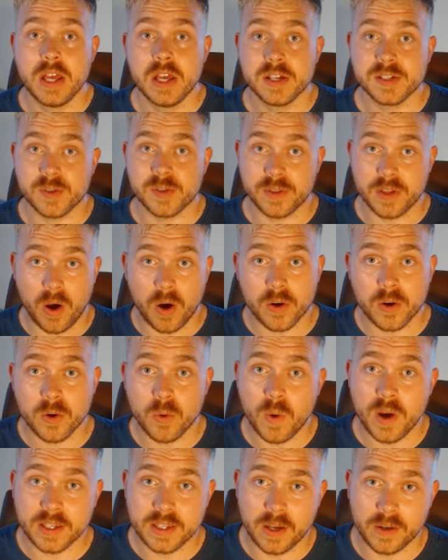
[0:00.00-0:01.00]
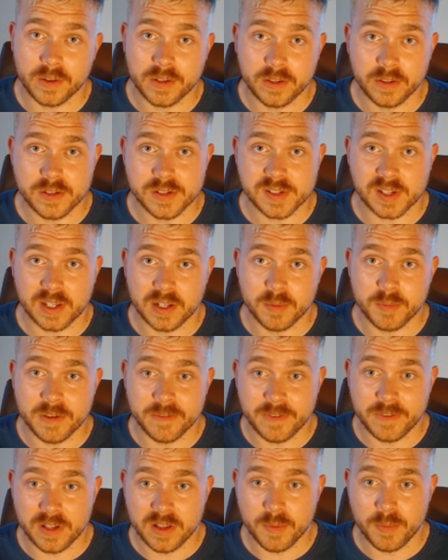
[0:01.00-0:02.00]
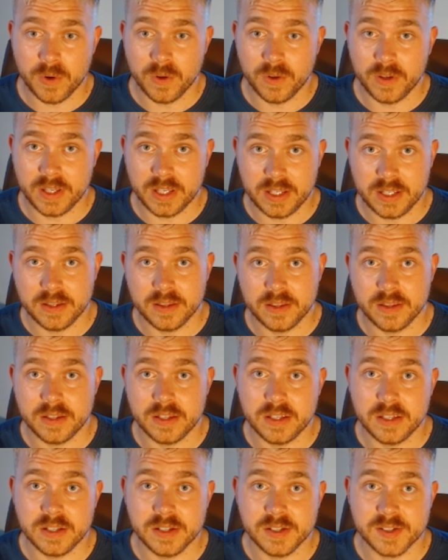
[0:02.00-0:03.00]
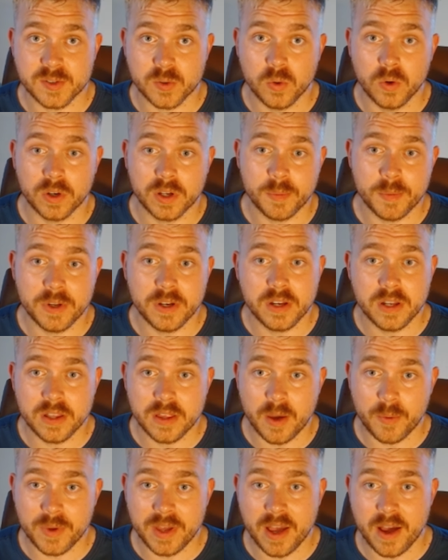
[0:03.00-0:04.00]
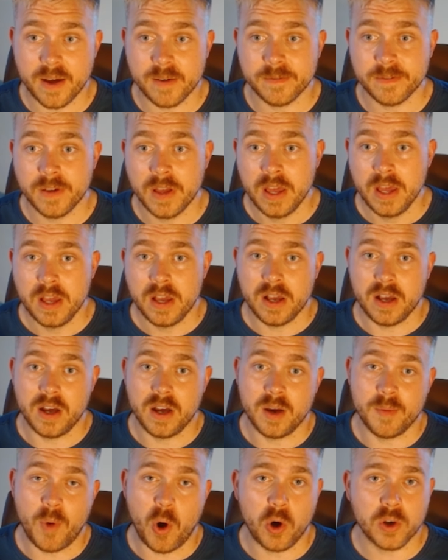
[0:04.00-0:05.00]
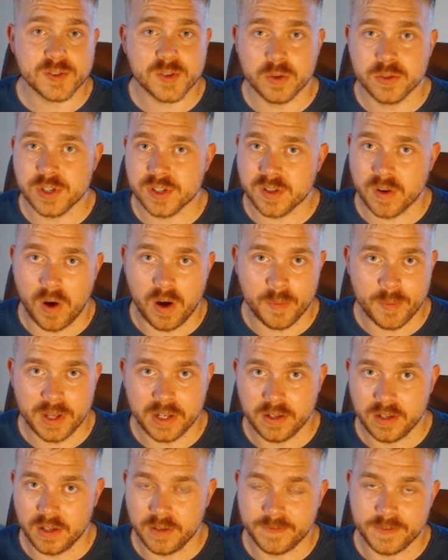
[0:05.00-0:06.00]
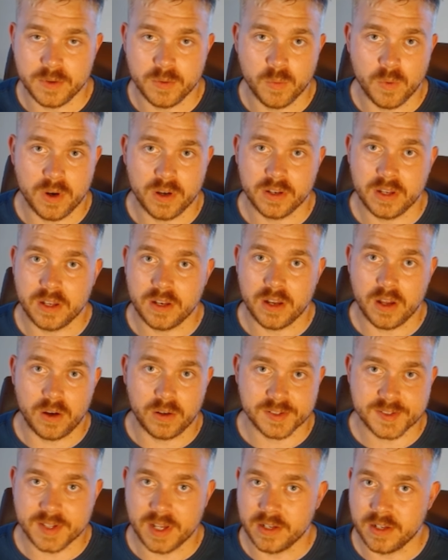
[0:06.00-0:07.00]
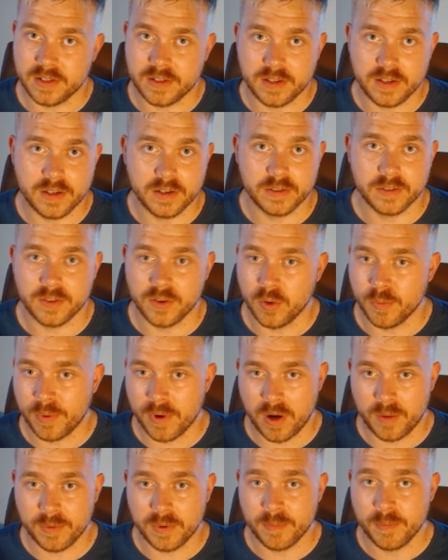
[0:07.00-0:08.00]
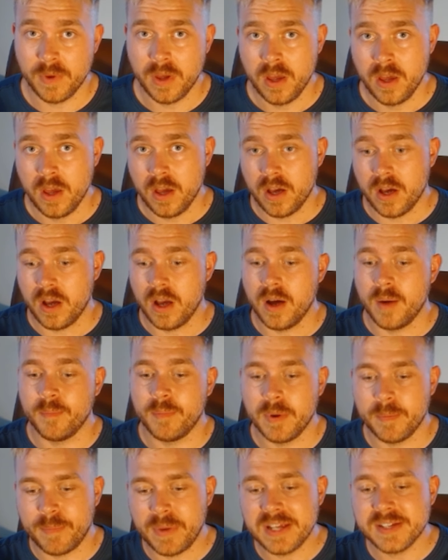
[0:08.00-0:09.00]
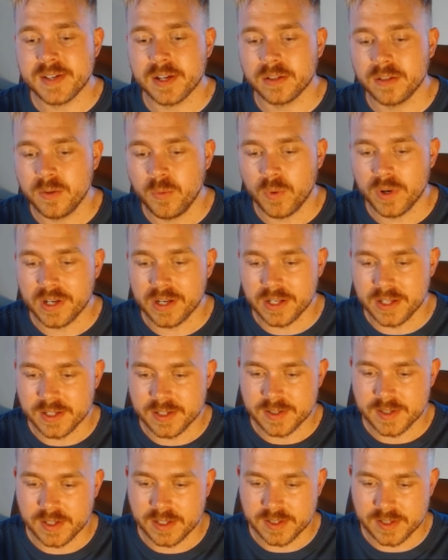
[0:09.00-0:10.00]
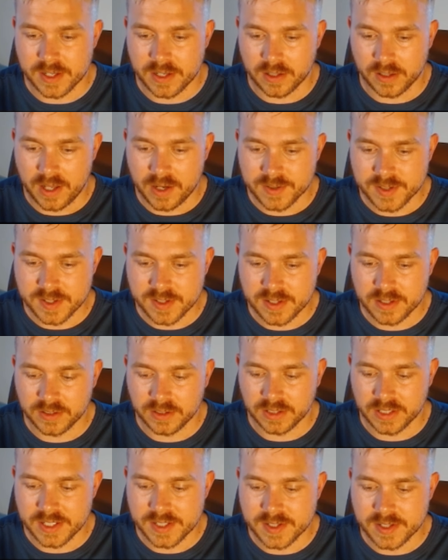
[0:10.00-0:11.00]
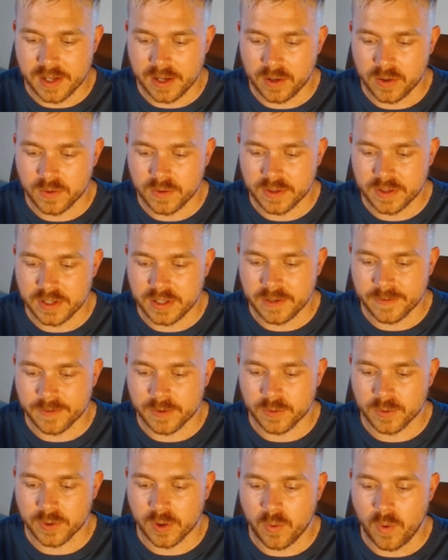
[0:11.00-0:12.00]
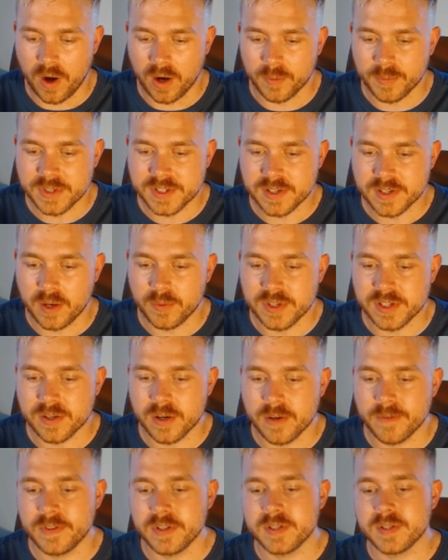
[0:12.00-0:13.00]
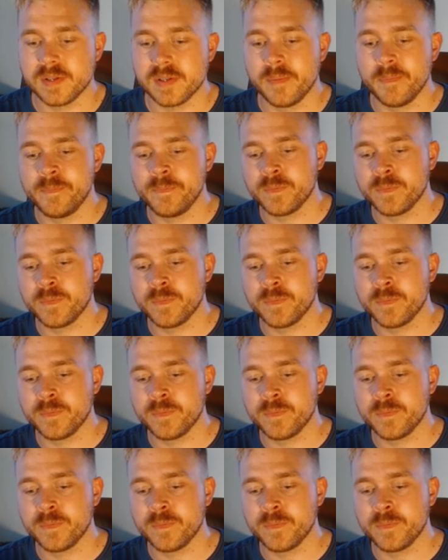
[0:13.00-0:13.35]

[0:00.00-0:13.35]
So the ROI calculator is going to be available in the Skool community that we have. Also, just comment if you want it. I'll send it to you, no problem. But basically what it is it allows us to list out the different requirements that we surface.